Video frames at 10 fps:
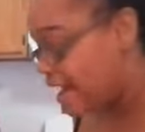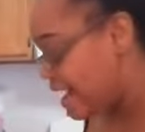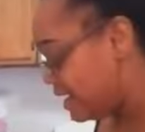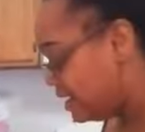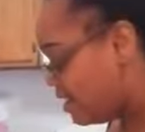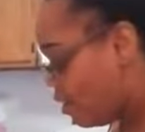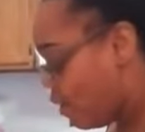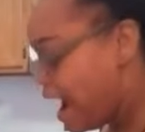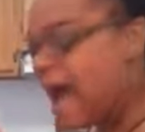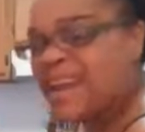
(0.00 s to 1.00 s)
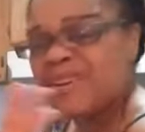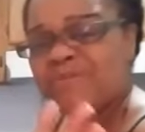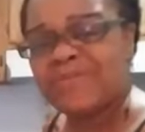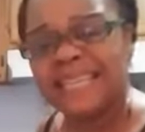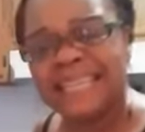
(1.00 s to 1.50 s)
that. Or I
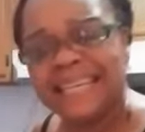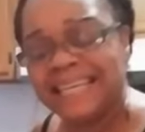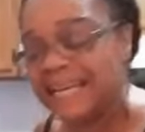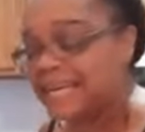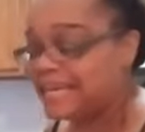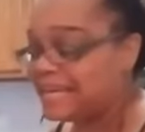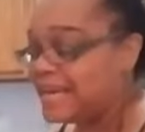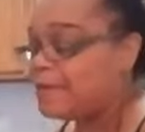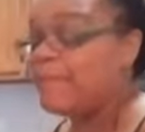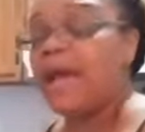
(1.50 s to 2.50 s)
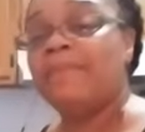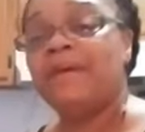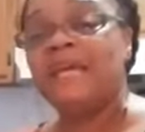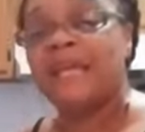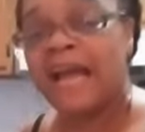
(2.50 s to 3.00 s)
don't really need it.
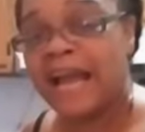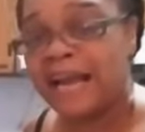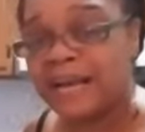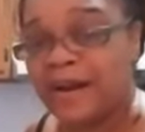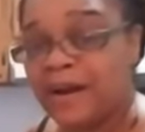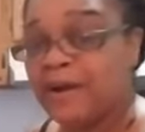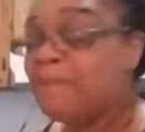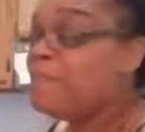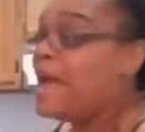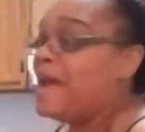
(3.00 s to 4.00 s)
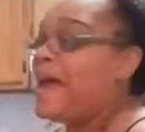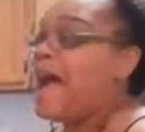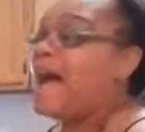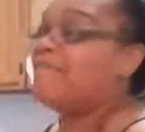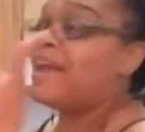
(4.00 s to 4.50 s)
Maybe later. And I
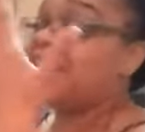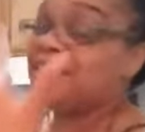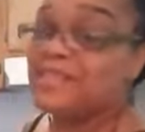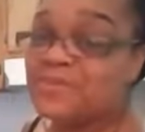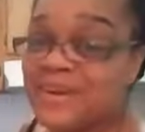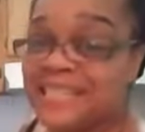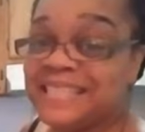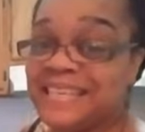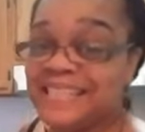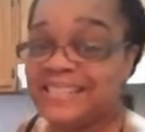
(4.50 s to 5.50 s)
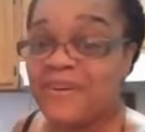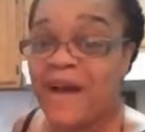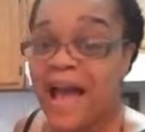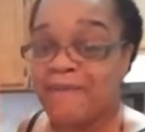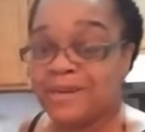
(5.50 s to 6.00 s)
have like this wish list on
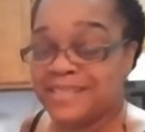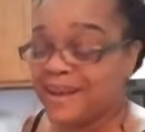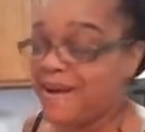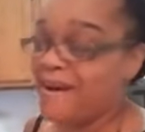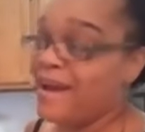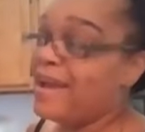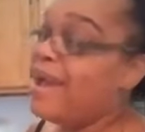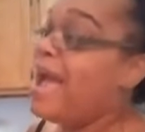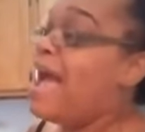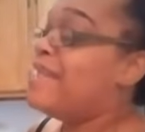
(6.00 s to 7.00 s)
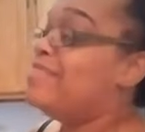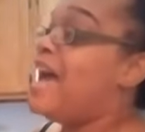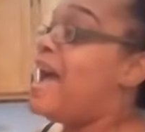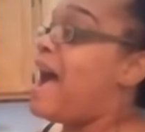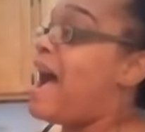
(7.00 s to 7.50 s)
Amazon
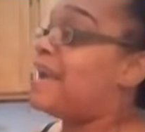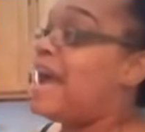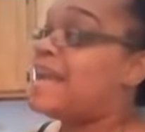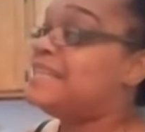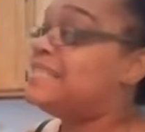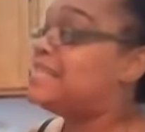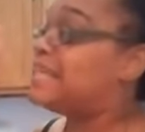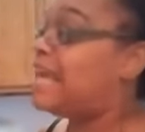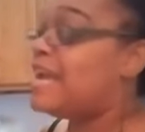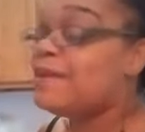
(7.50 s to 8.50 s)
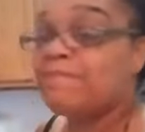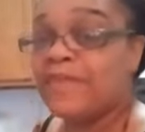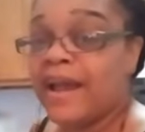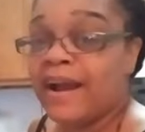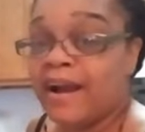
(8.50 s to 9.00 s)
that I kind of just keep
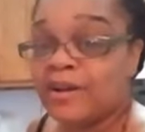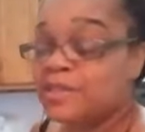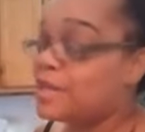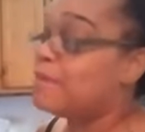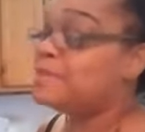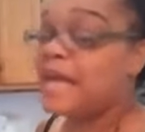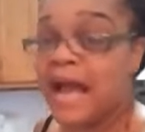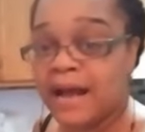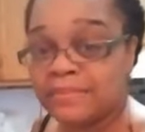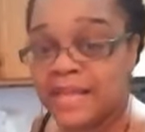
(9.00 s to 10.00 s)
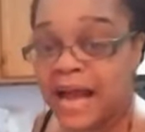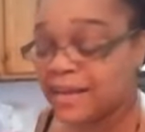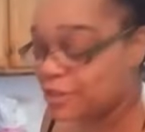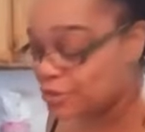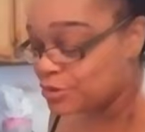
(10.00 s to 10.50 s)
there. Sometimes
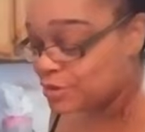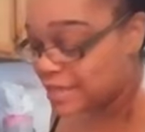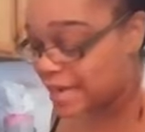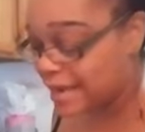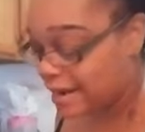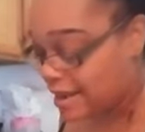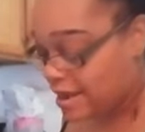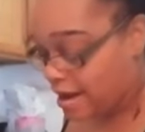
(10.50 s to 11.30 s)
I use it.